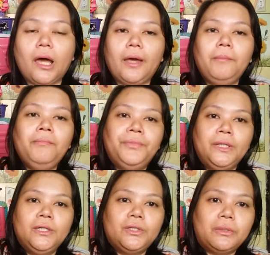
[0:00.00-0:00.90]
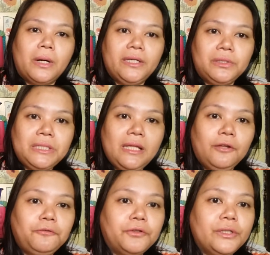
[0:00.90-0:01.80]
time. So I use
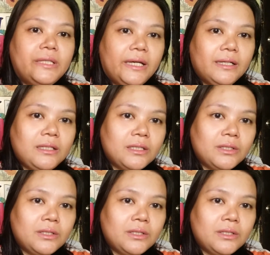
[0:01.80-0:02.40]
that for this,